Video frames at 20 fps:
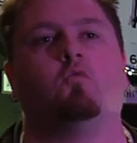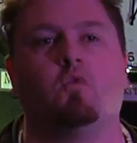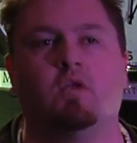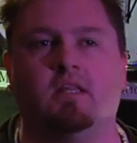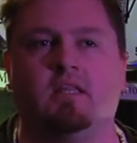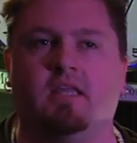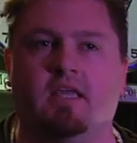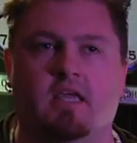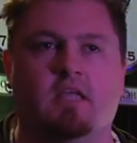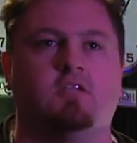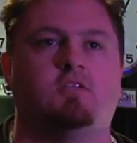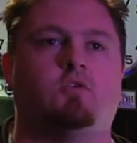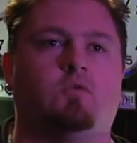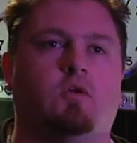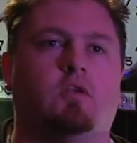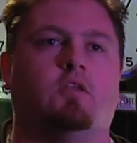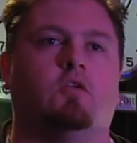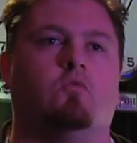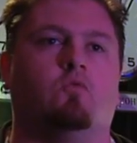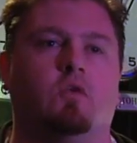really into
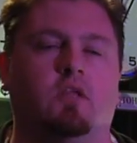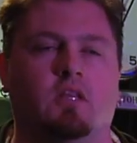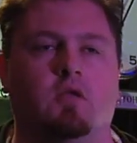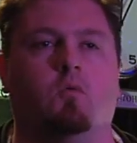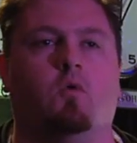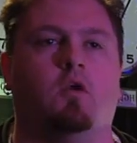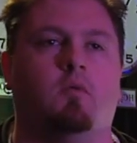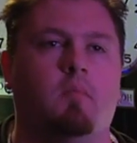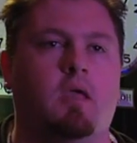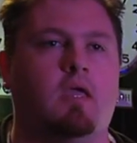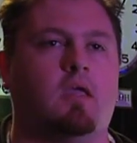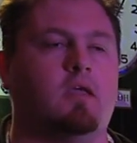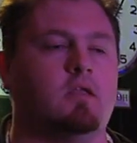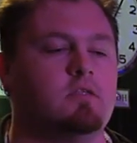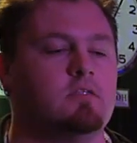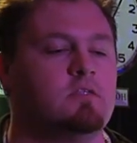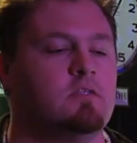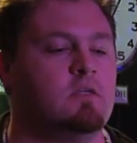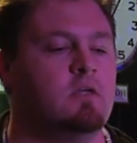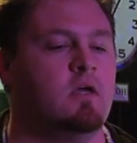it and you really want to make
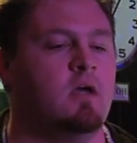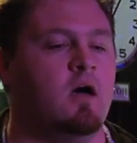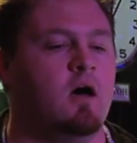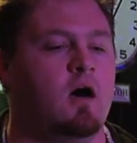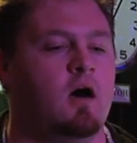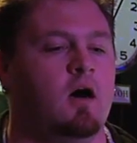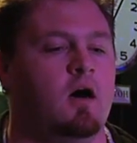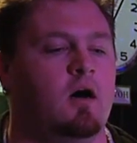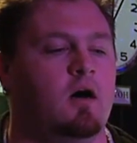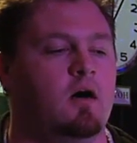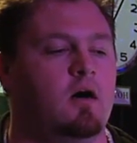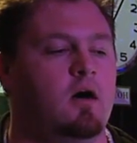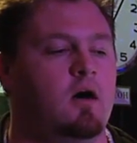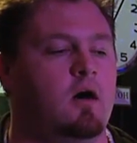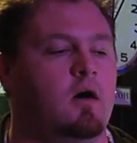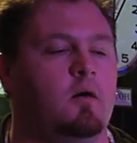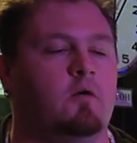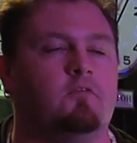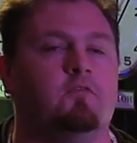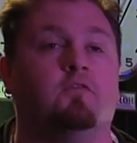it
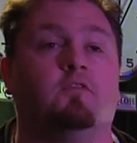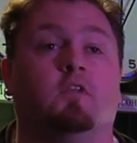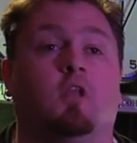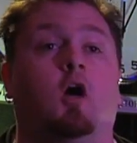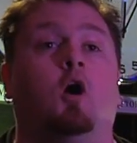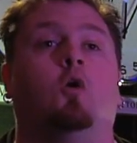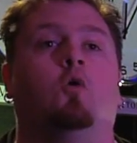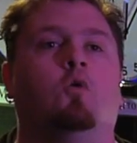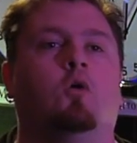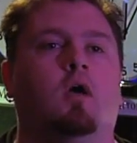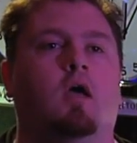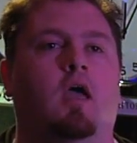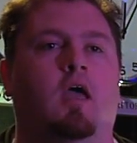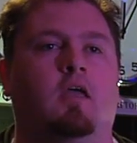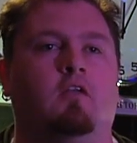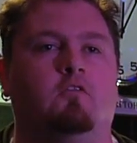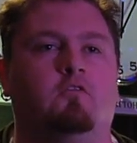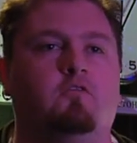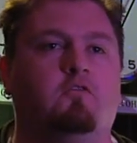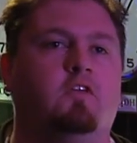flow
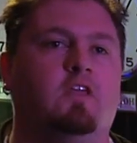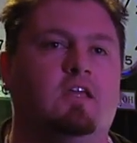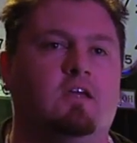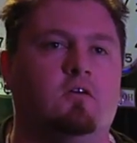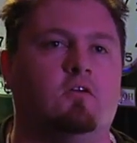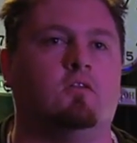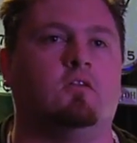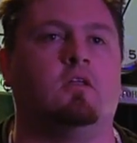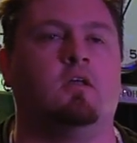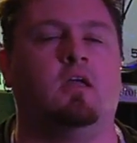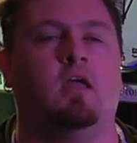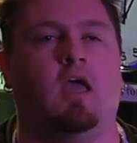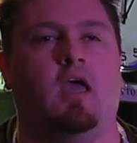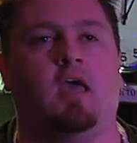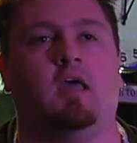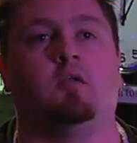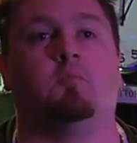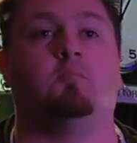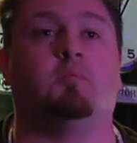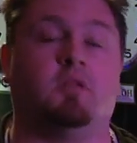and feel
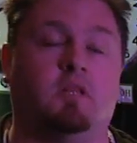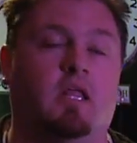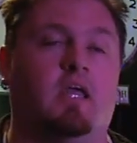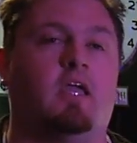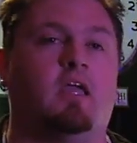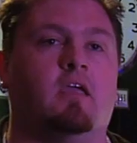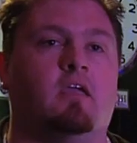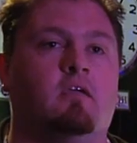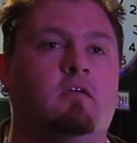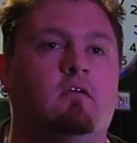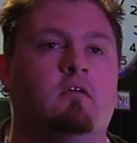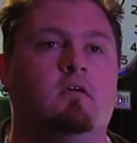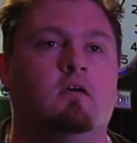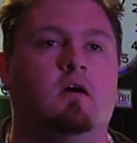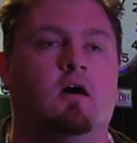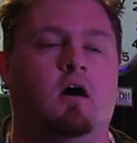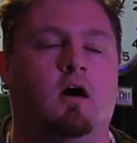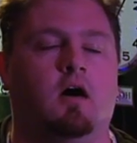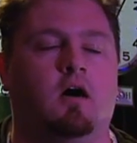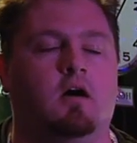and play
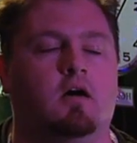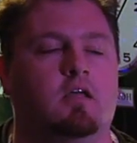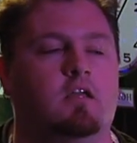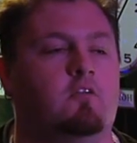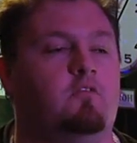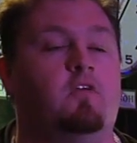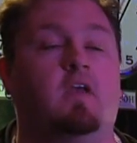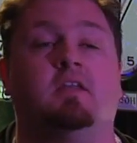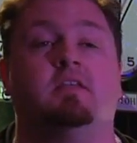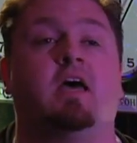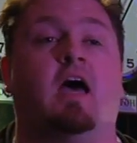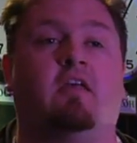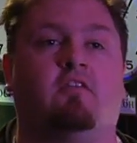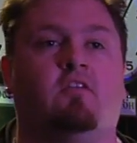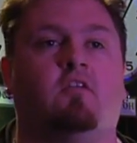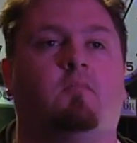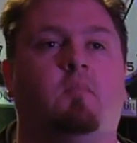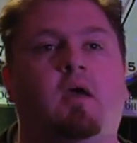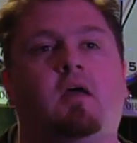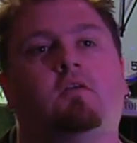in a
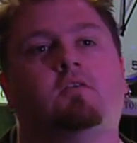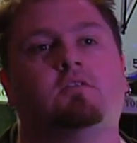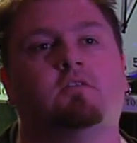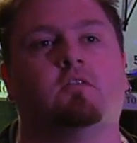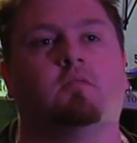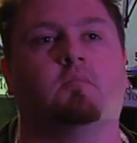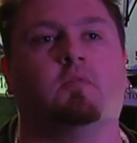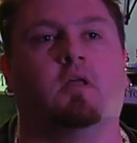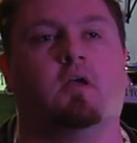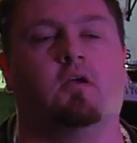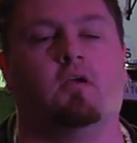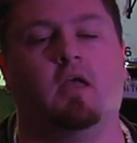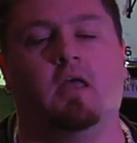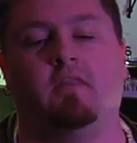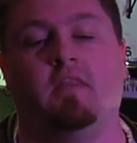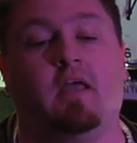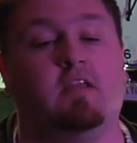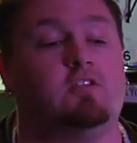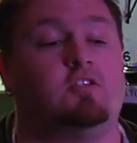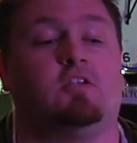fantastic manner to the player. And
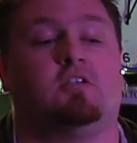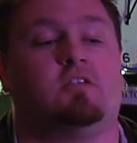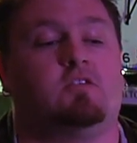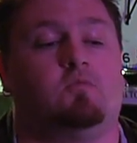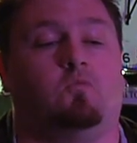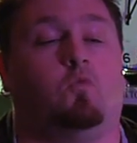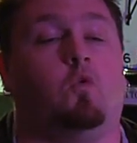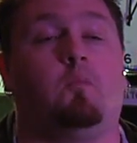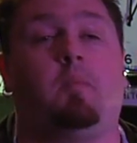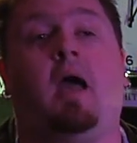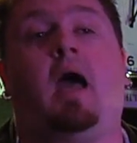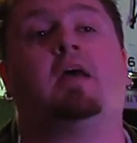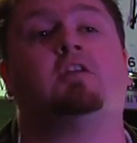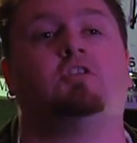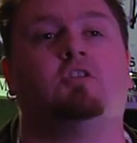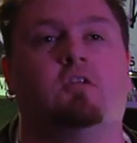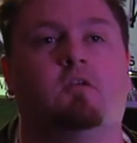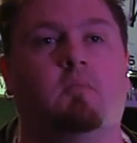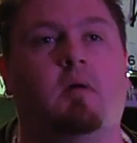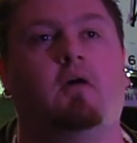that's just, we're
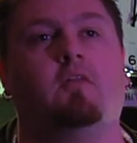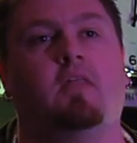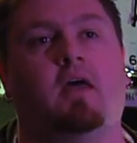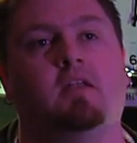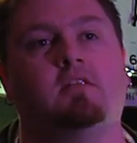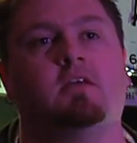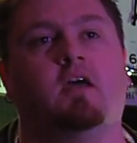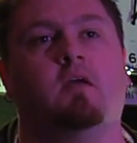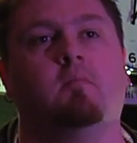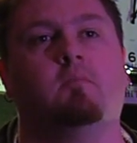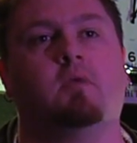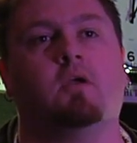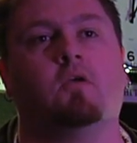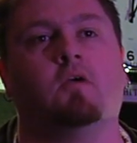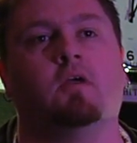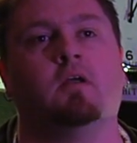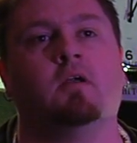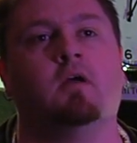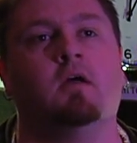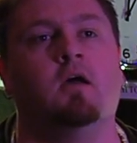passionate about that time
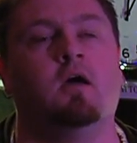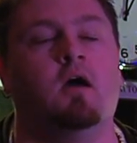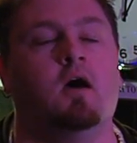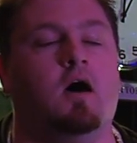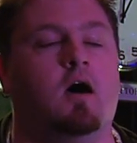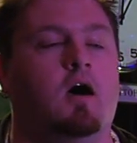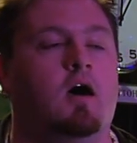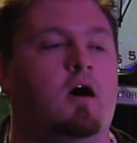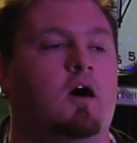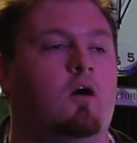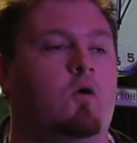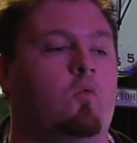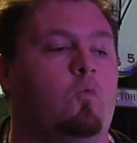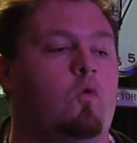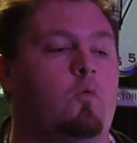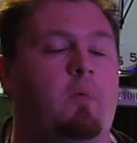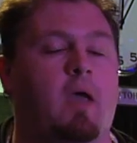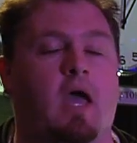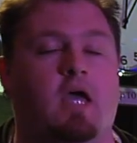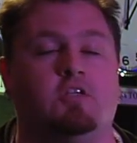period.
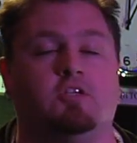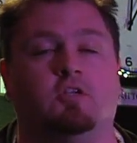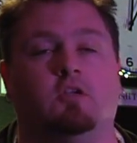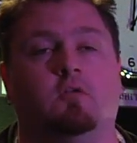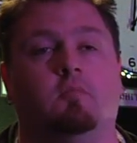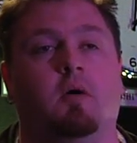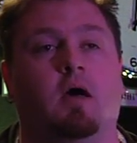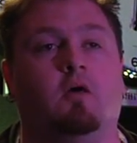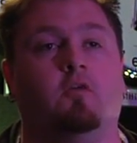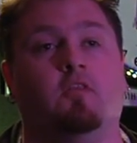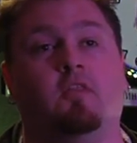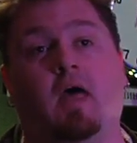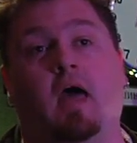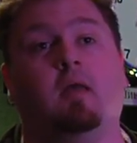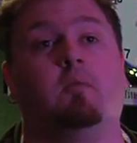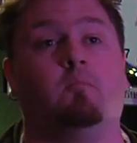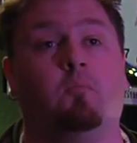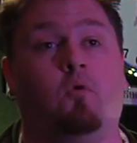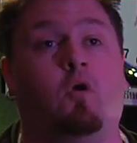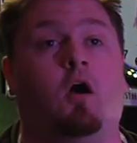We're passionate about
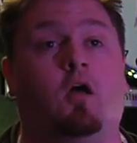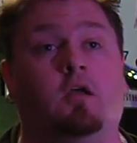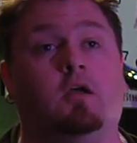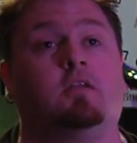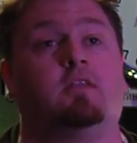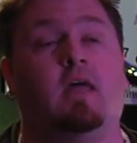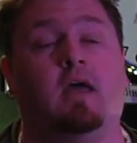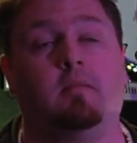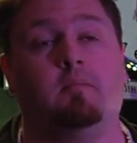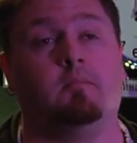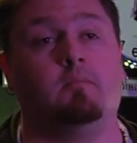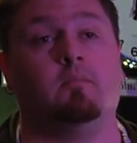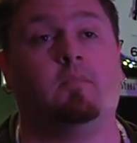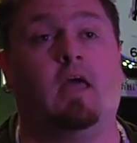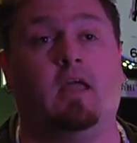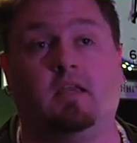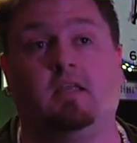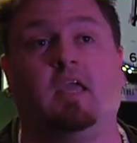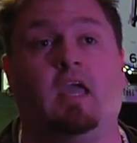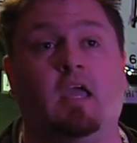that product,
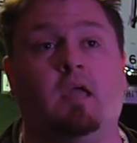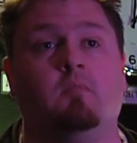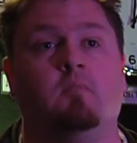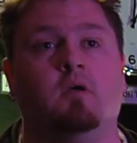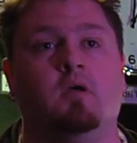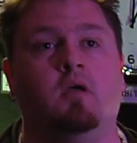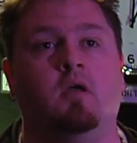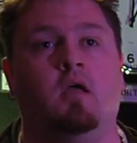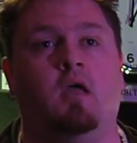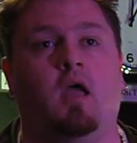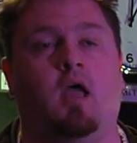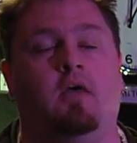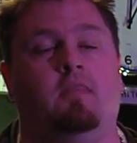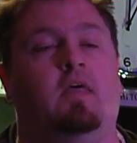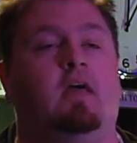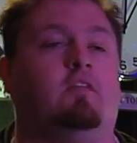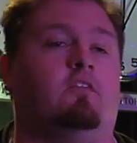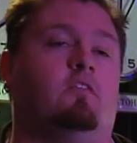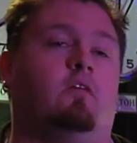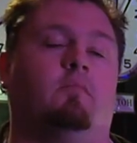that game, and
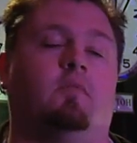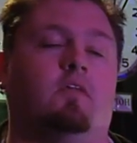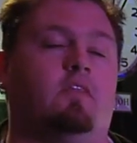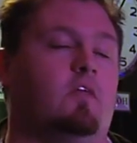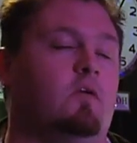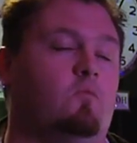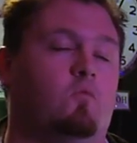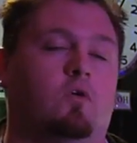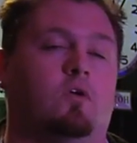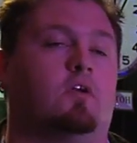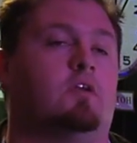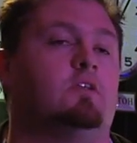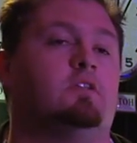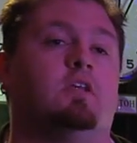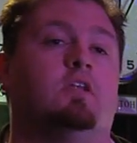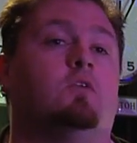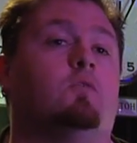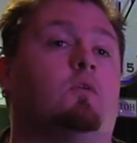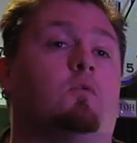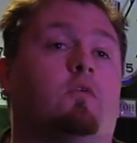that's something that we're
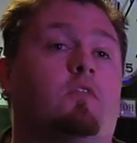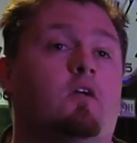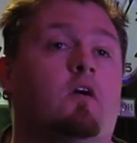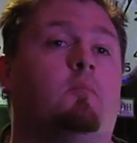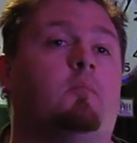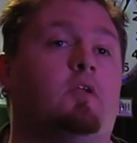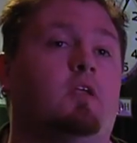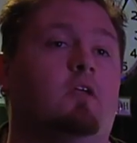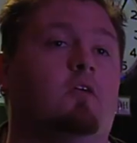continuing with Company